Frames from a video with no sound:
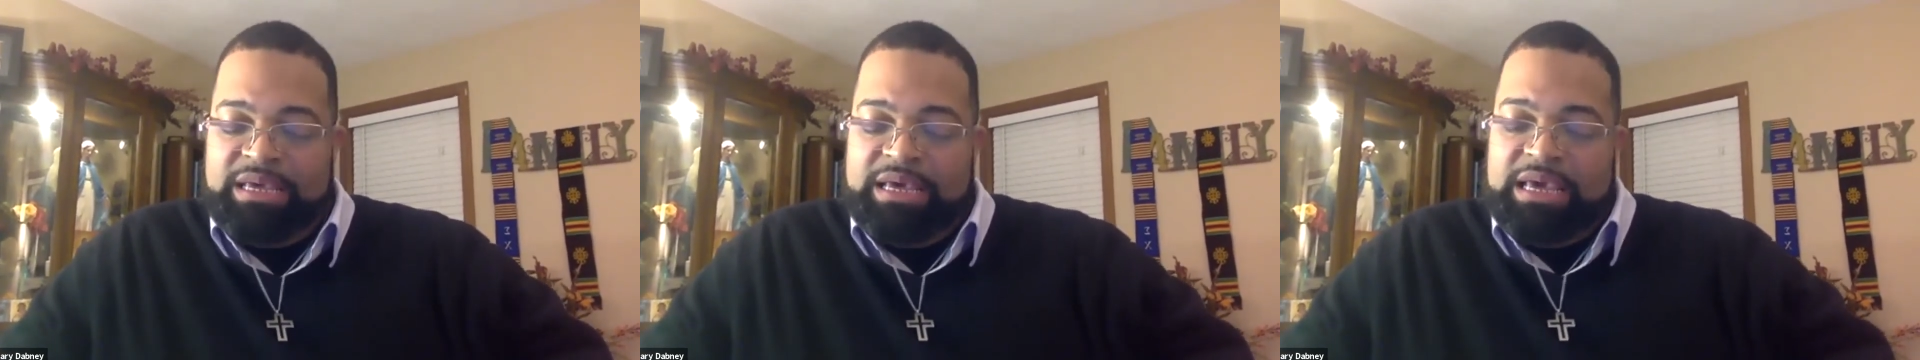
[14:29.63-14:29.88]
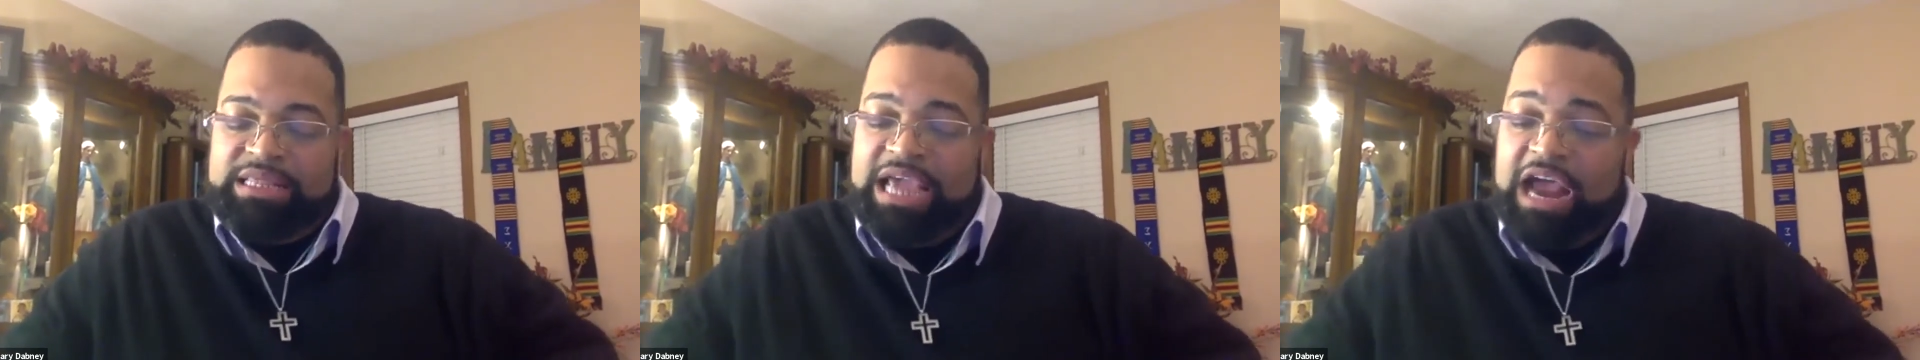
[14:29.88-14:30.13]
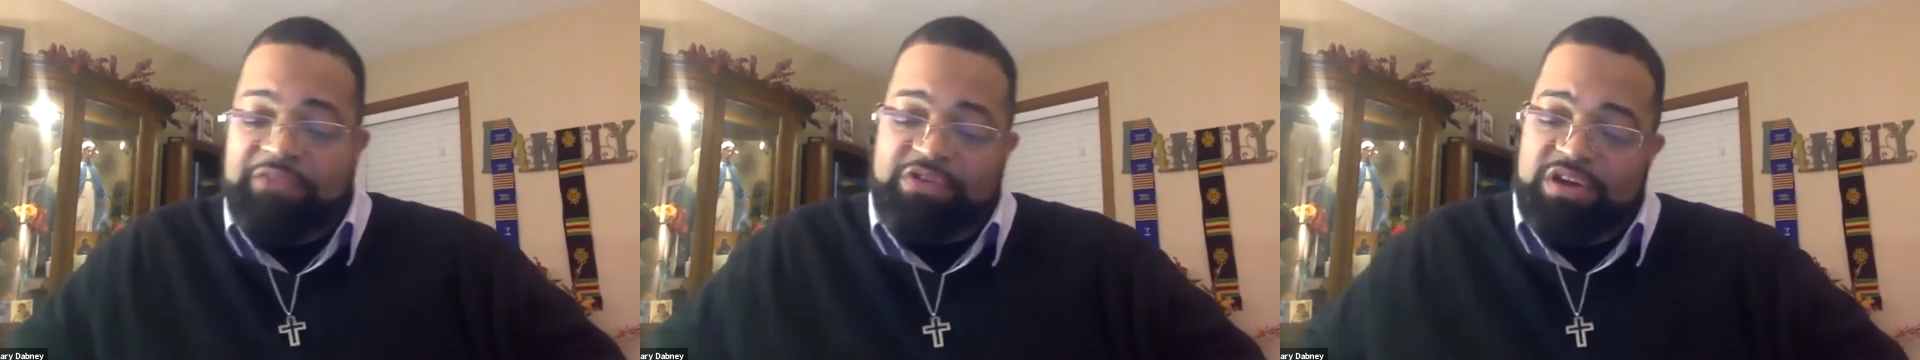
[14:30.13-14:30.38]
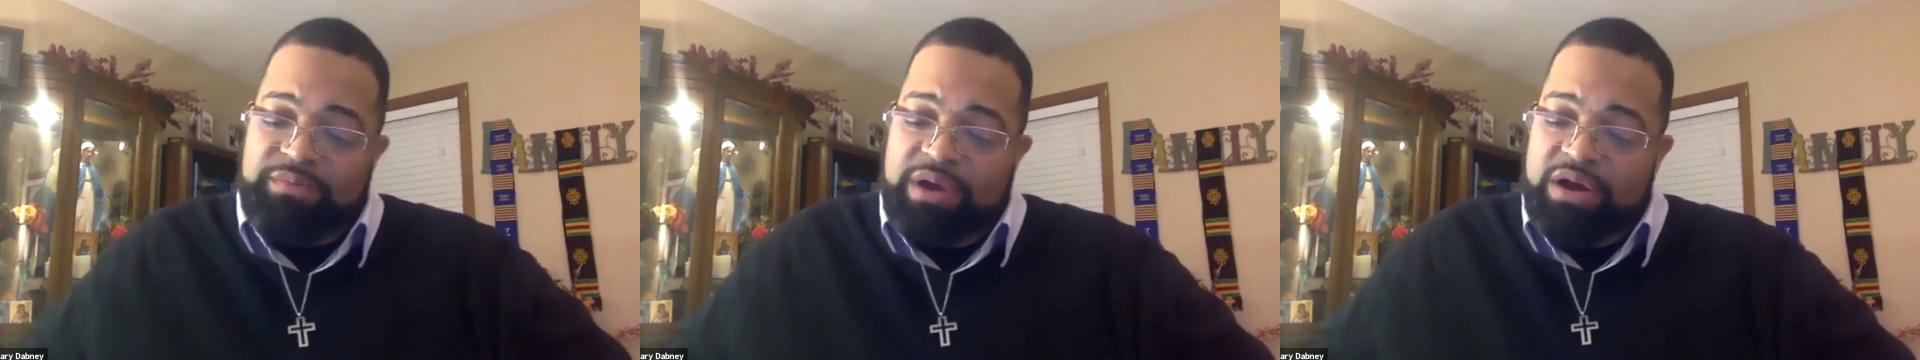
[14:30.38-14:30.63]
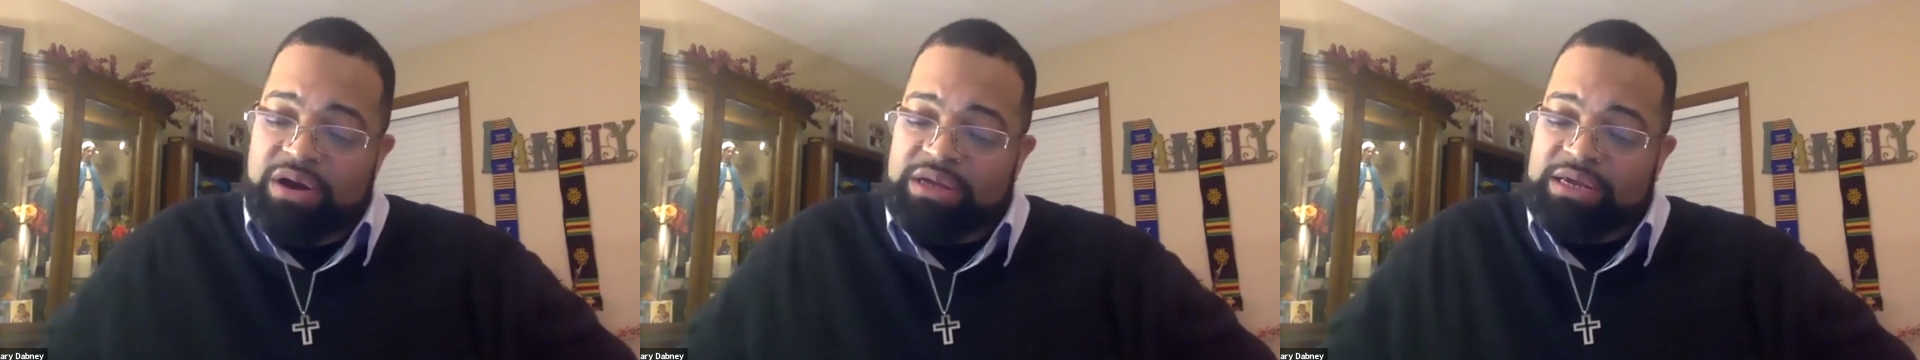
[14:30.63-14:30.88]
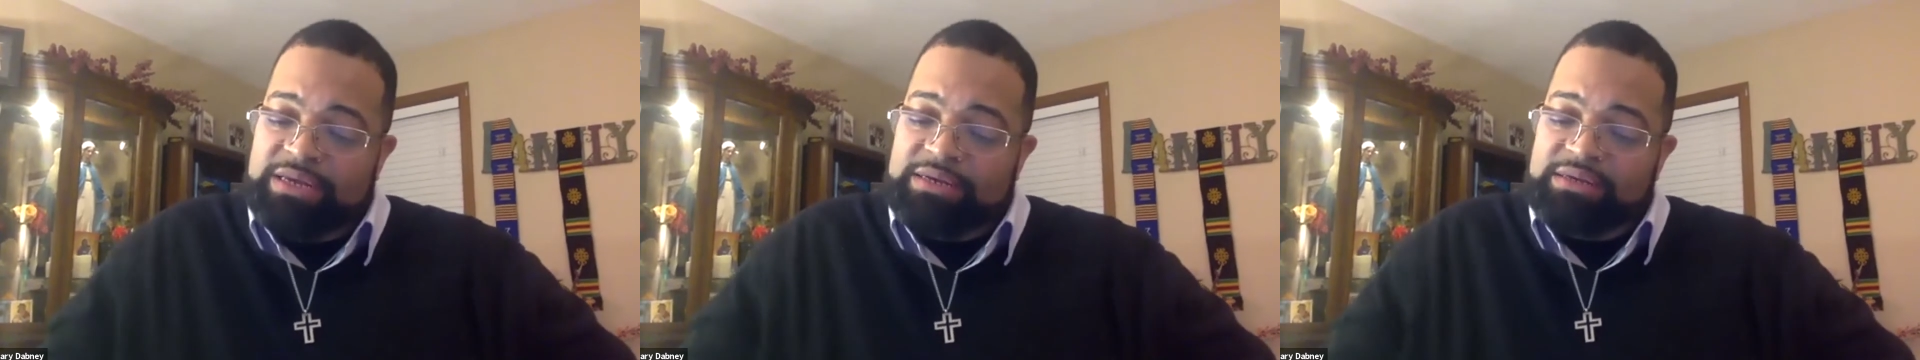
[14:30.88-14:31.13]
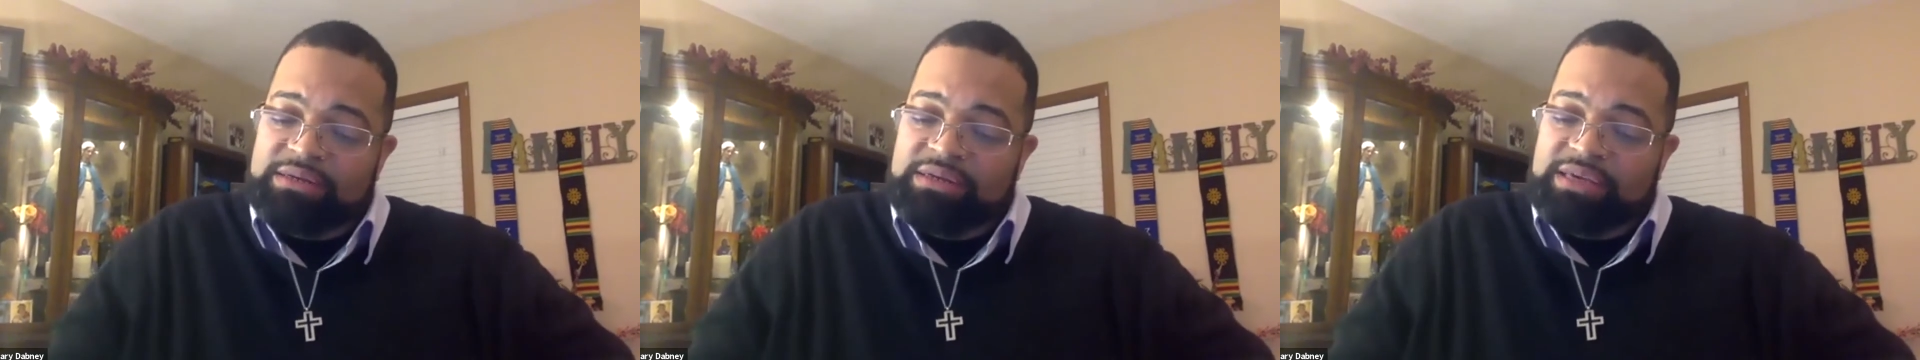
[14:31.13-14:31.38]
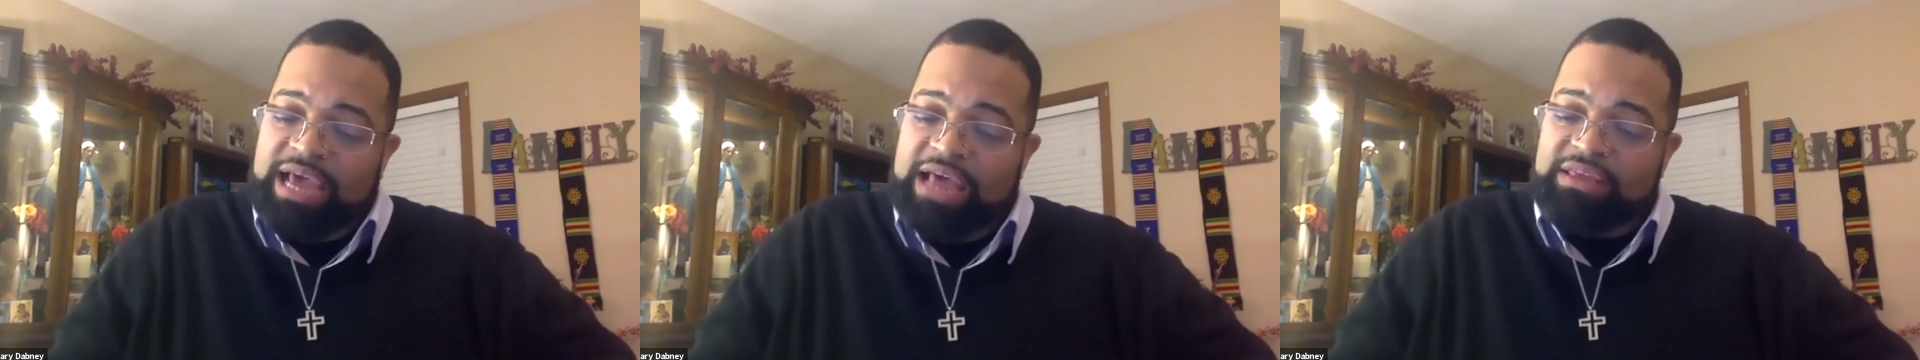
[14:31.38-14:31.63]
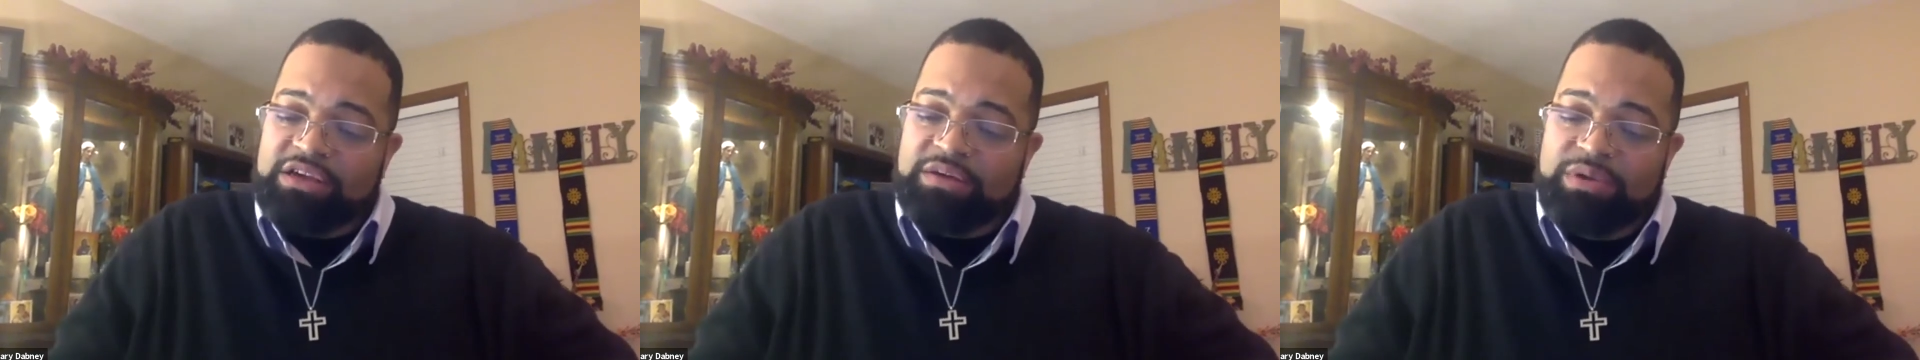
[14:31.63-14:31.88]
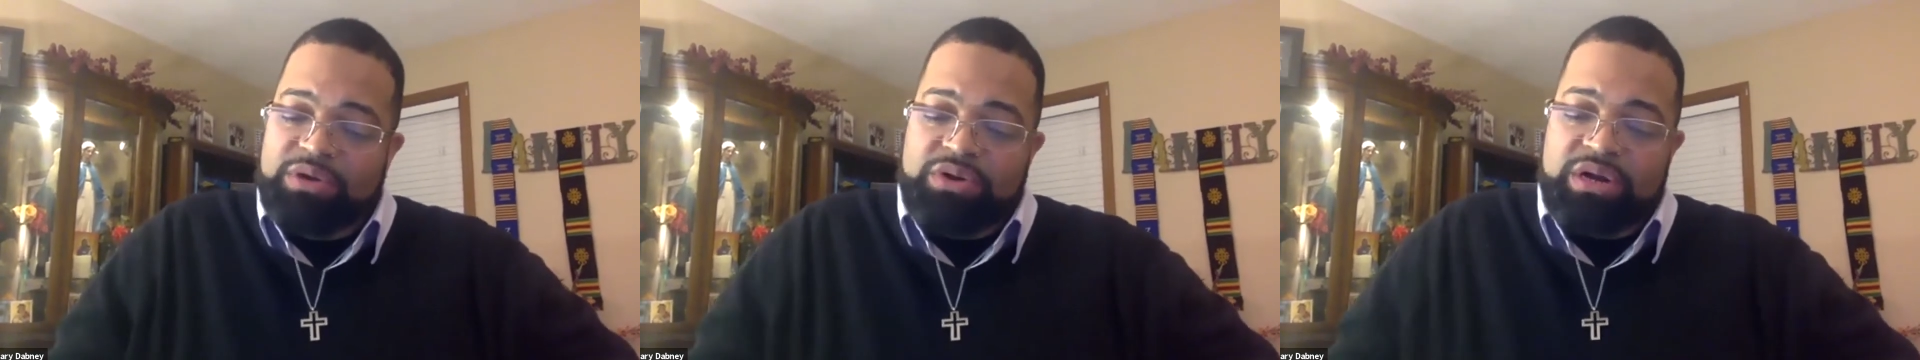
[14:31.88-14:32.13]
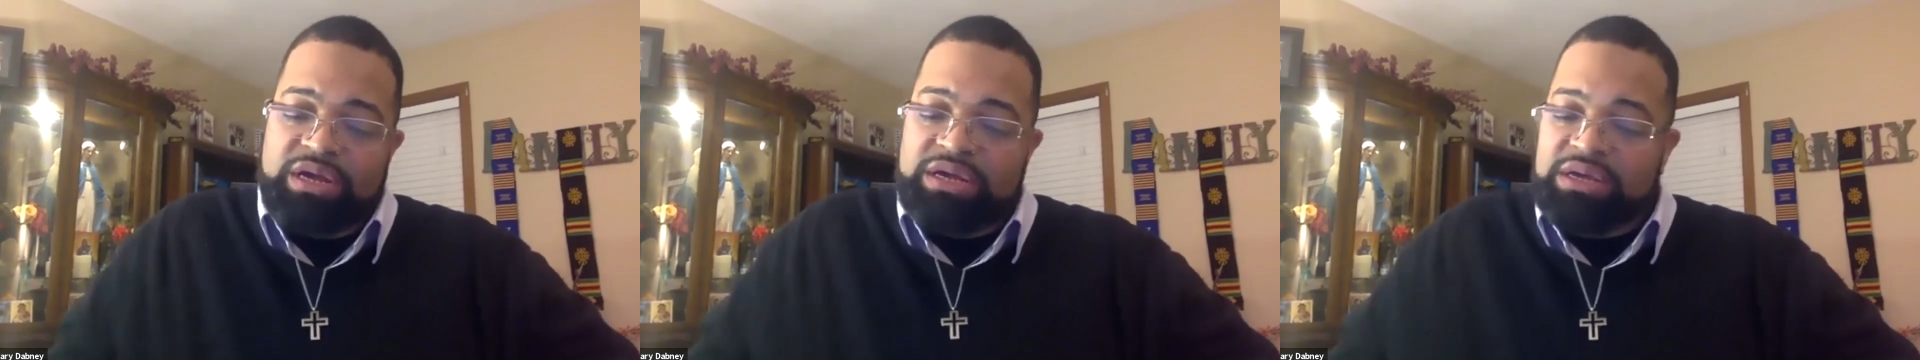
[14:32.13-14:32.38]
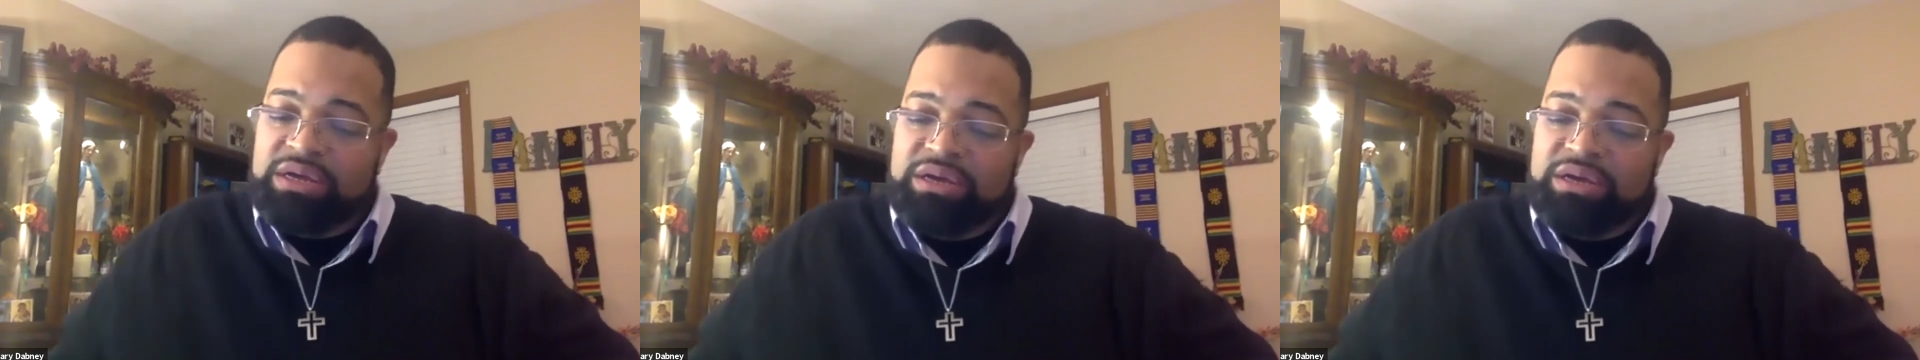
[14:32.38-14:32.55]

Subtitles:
And the African American Catholic community